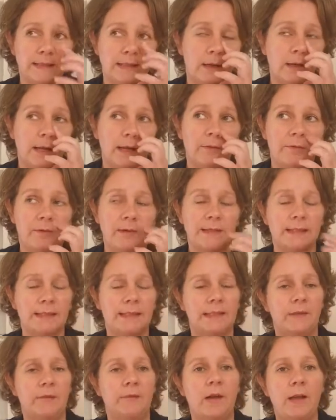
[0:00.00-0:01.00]
So like, for
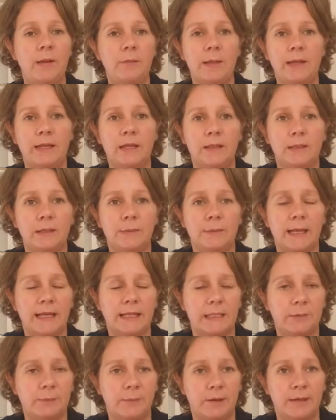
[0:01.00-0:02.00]
instance, if I make a
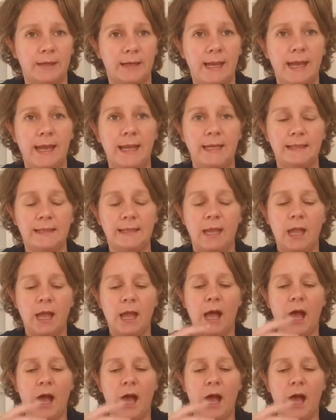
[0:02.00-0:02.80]
spaghetti bolognese,